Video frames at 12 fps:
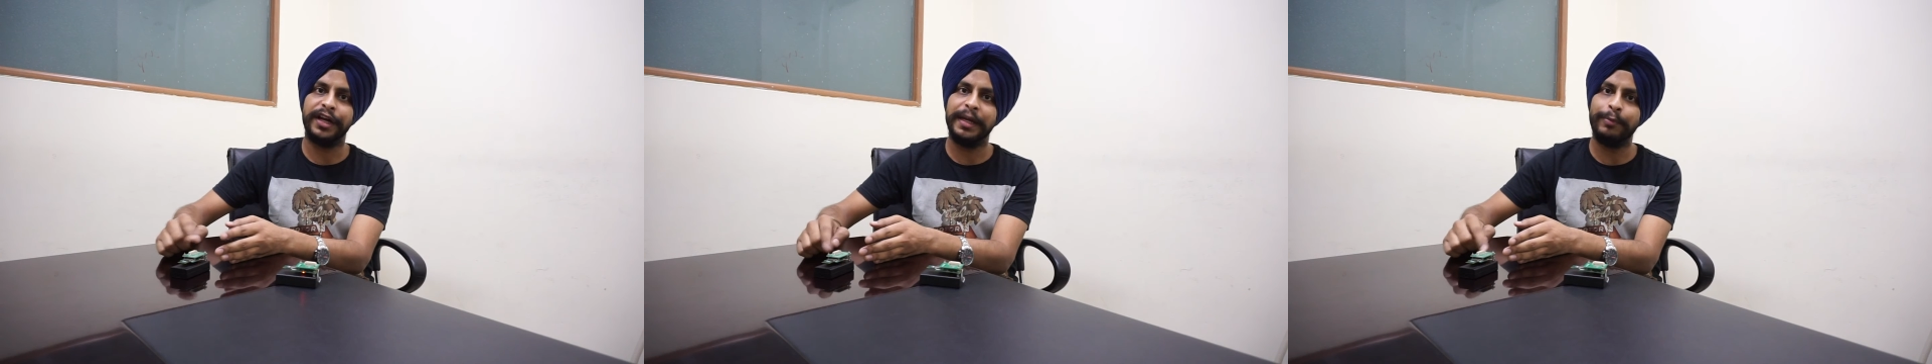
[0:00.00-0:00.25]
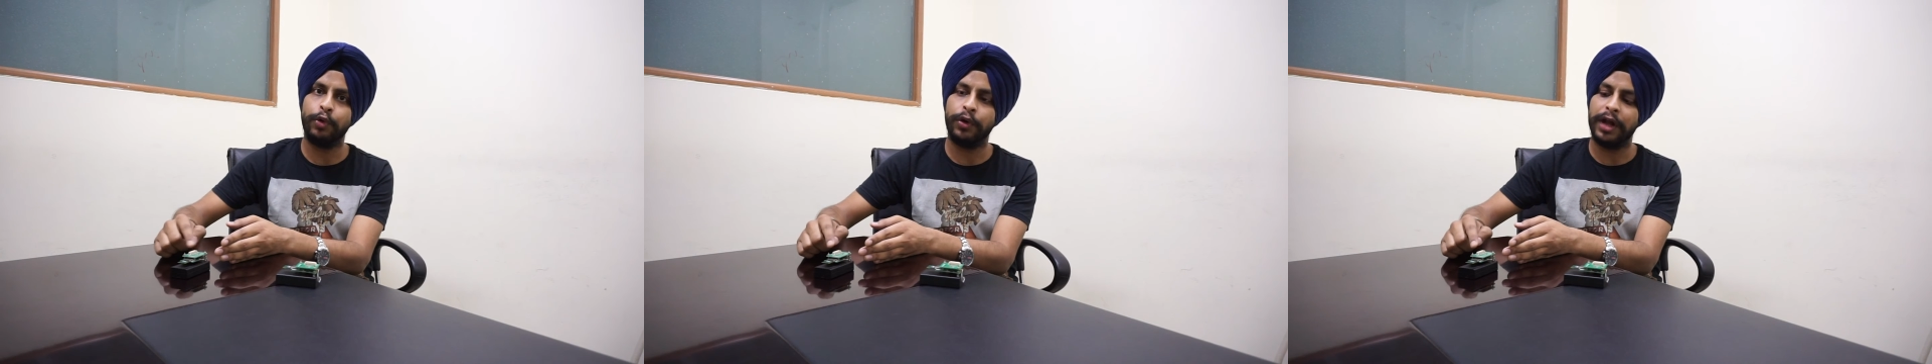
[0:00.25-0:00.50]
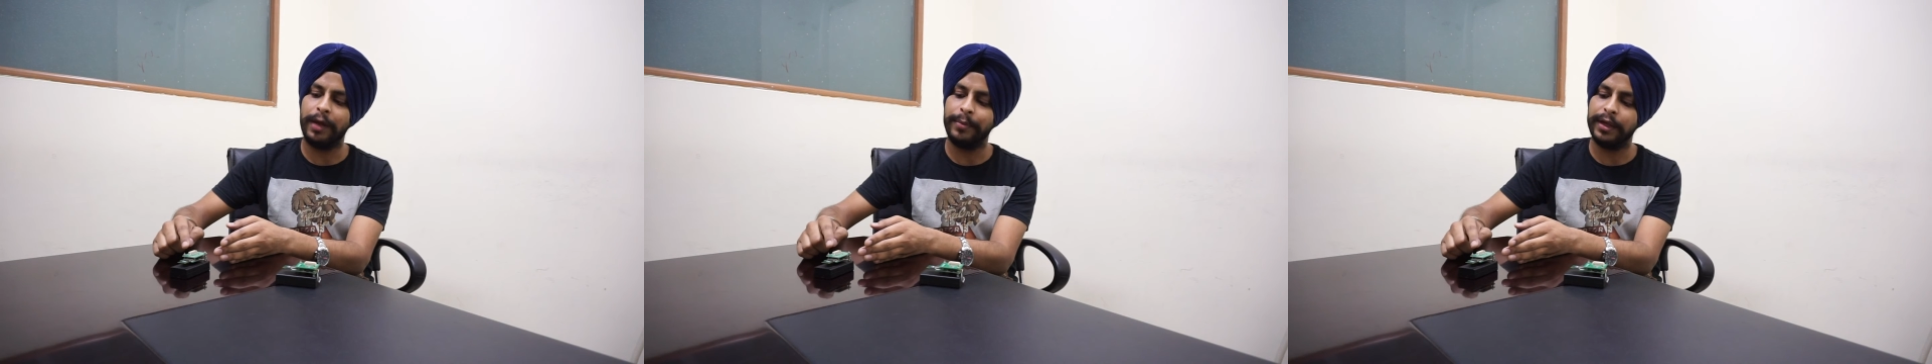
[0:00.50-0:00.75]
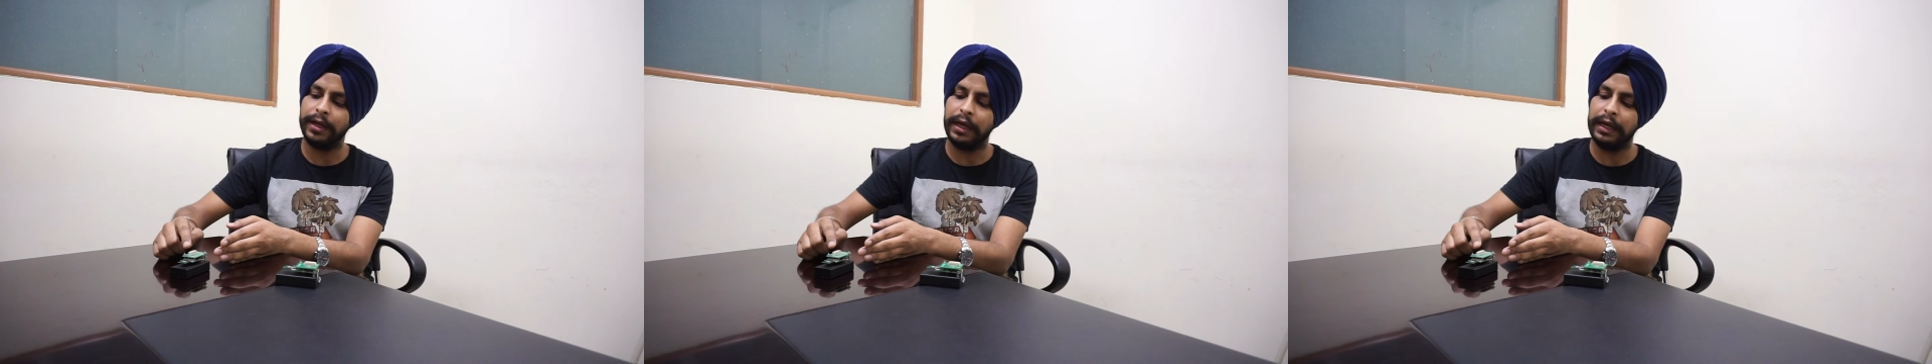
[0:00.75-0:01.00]

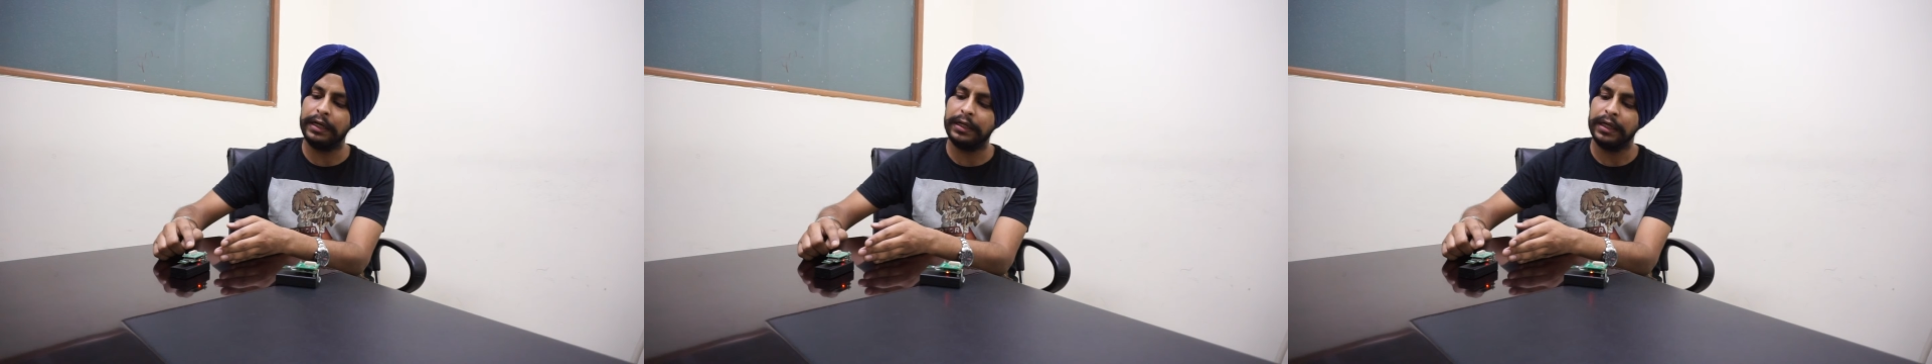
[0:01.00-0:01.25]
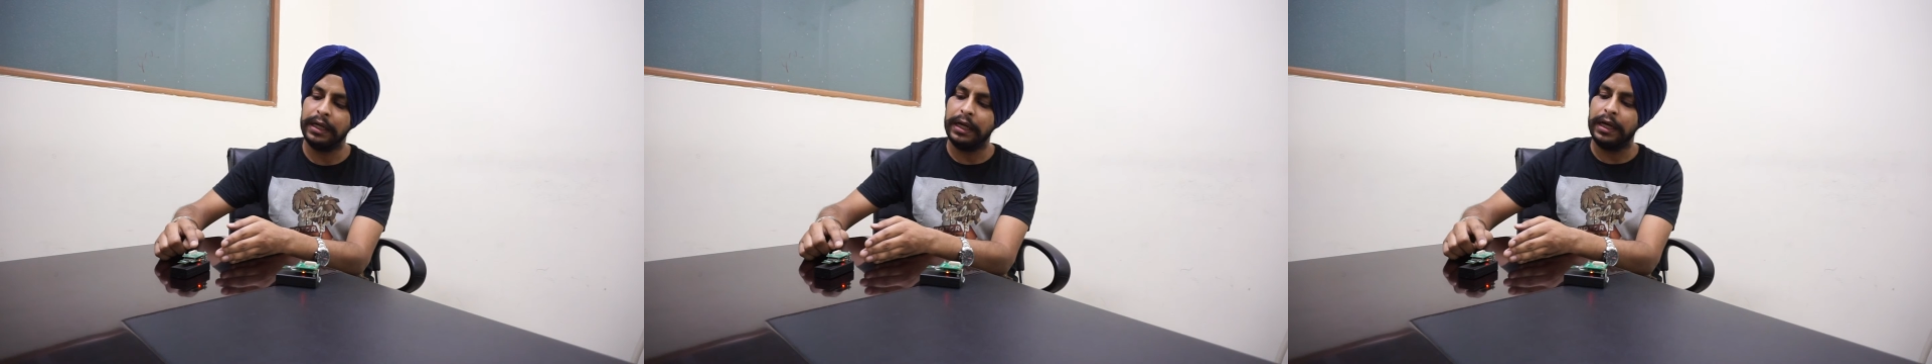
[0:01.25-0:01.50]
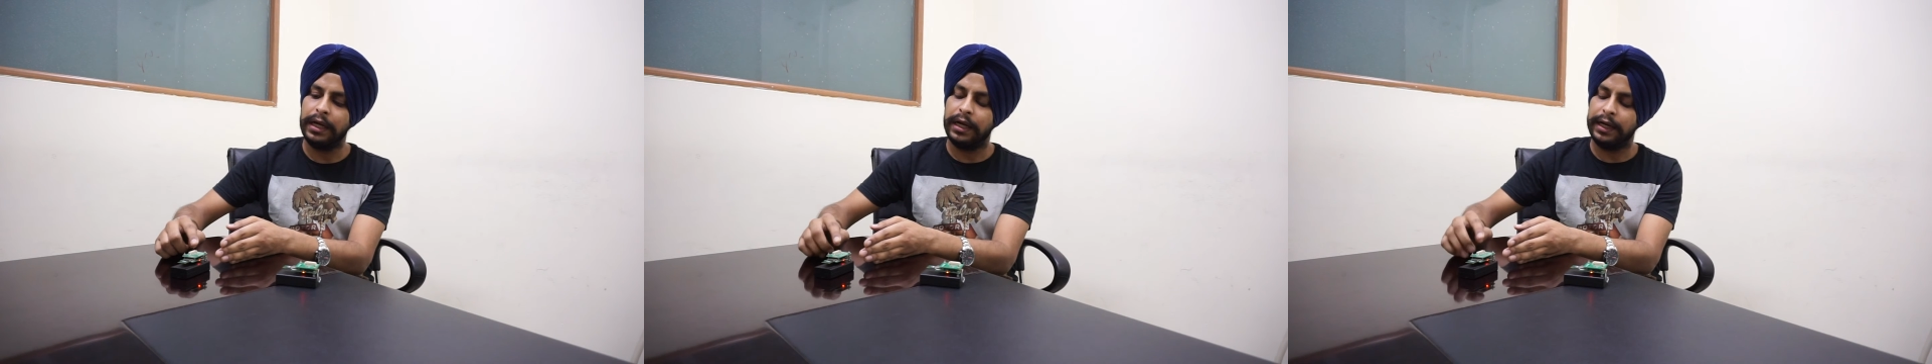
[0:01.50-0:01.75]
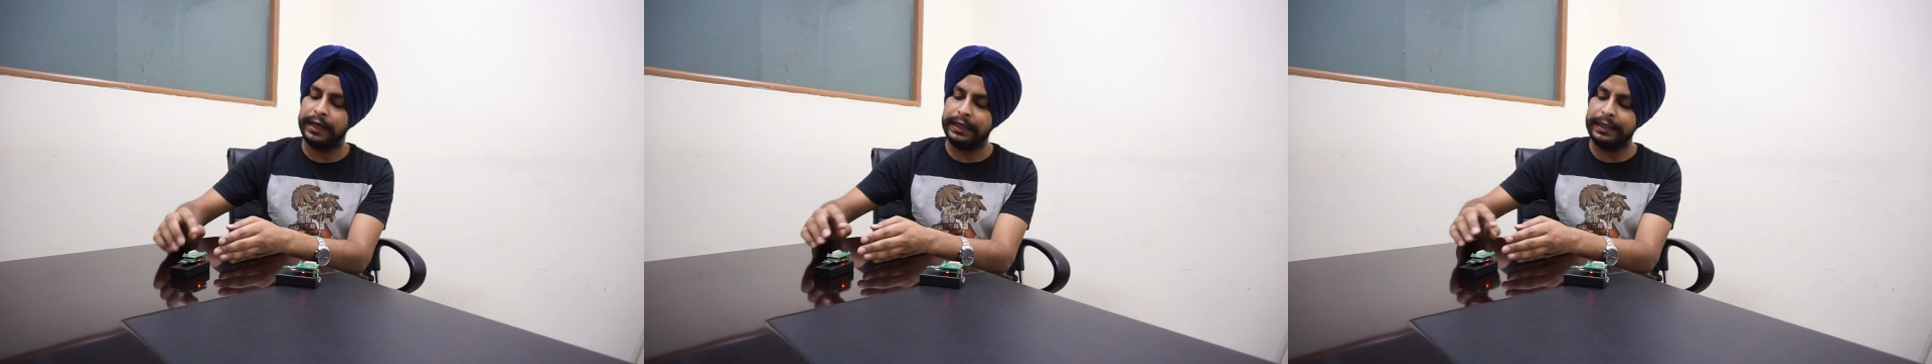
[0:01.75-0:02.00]
reprogramming
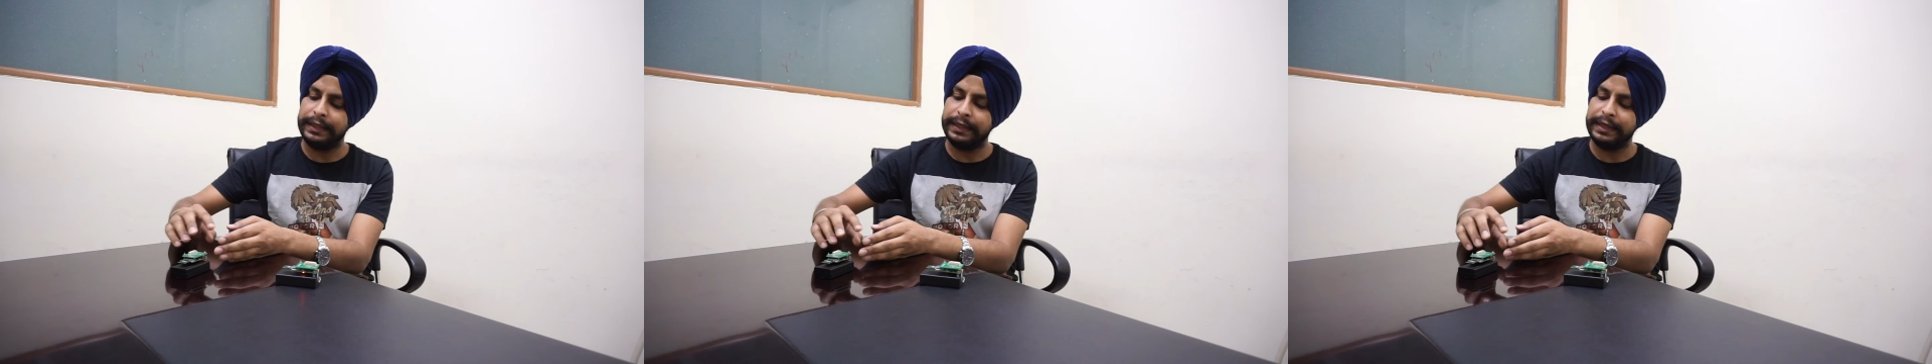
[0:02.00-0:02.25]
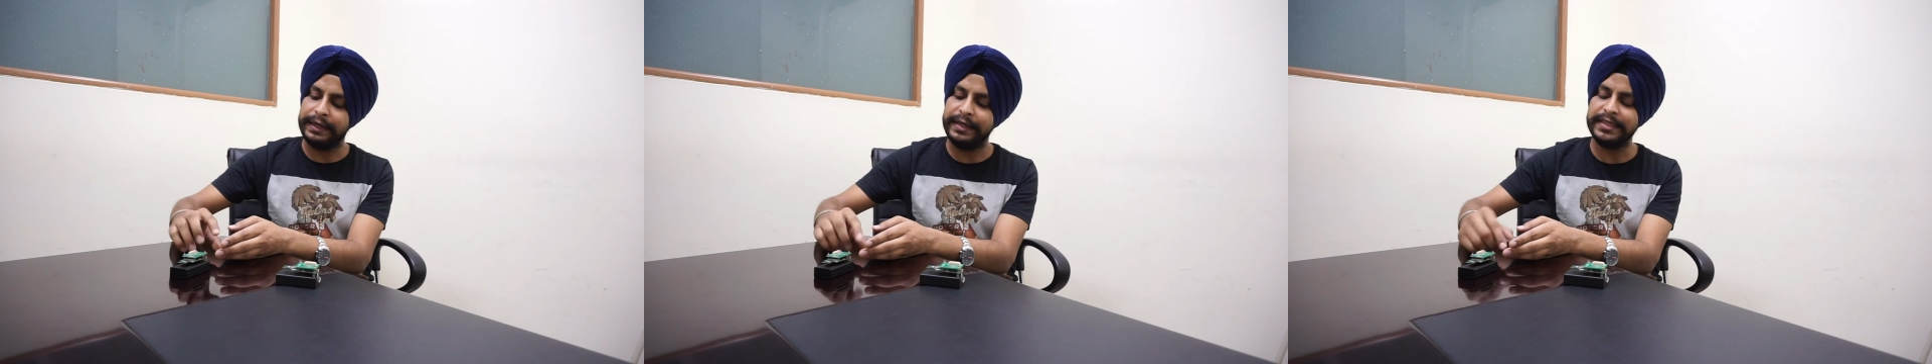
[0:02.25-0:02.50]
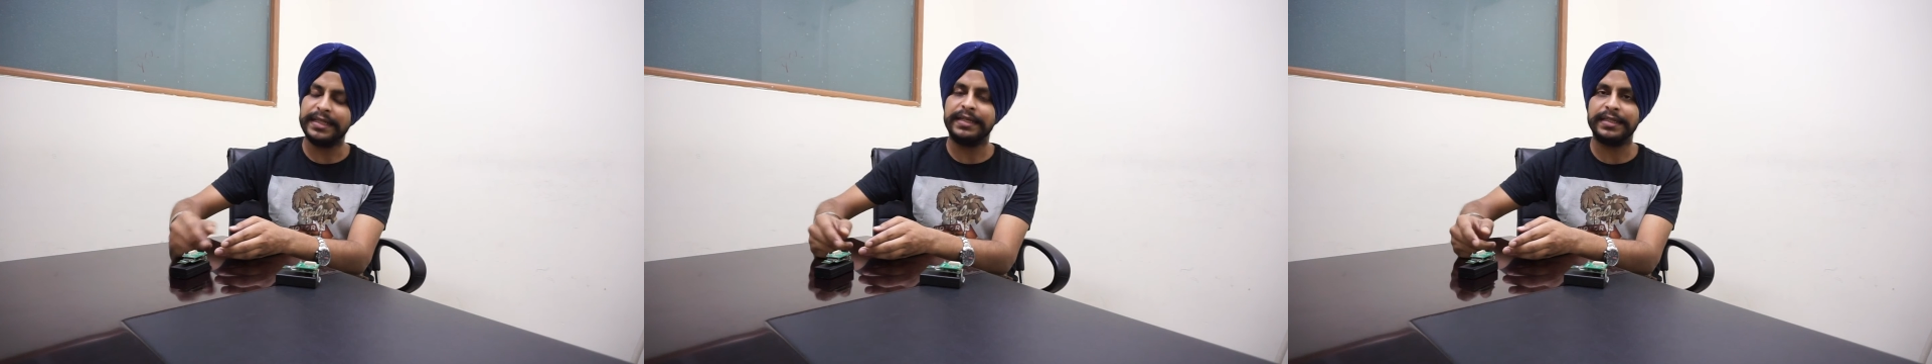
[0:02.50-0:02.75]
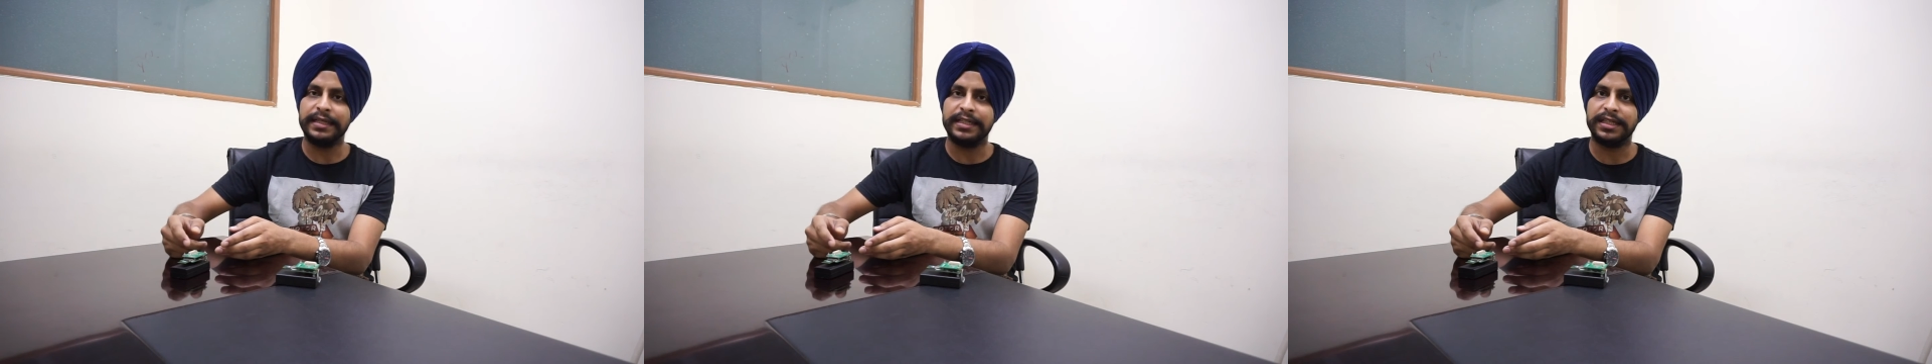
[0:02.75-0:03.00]
it
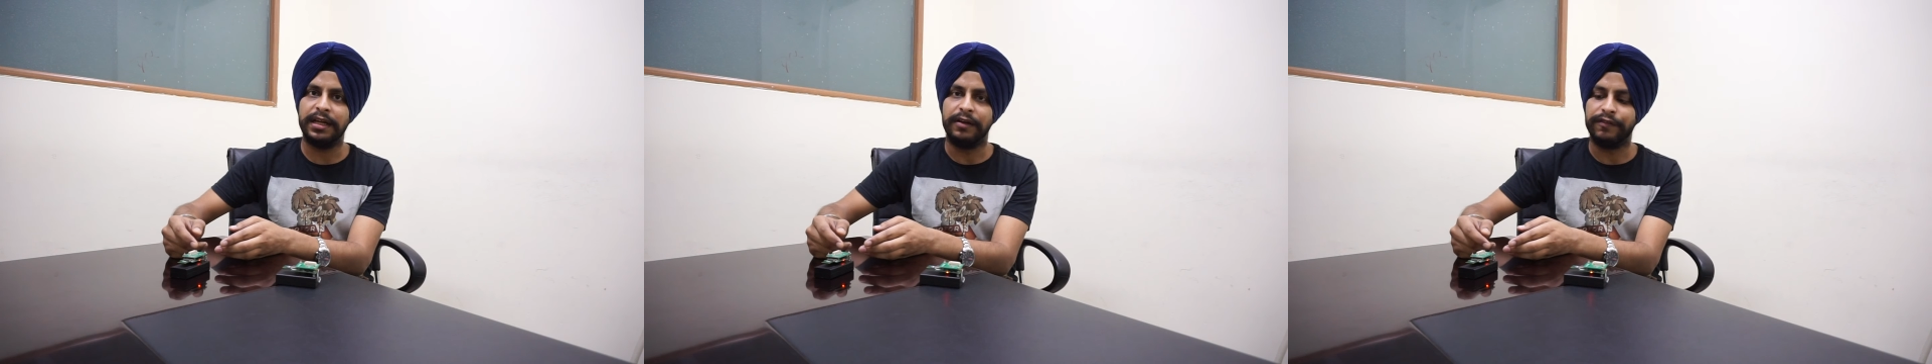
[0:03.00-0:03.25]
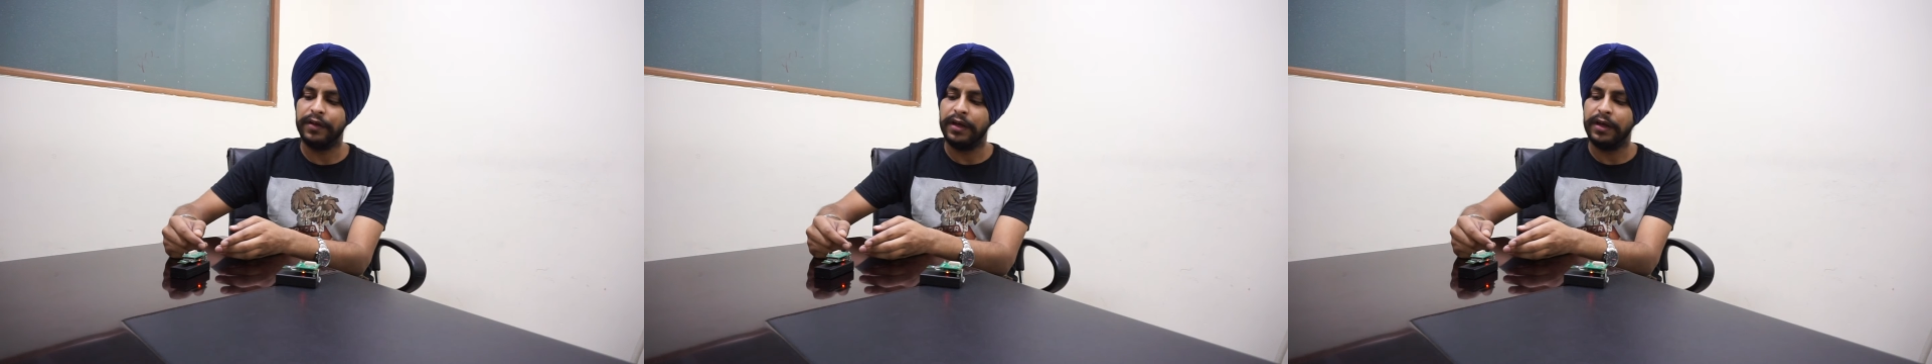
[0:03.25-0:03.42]
resets itself.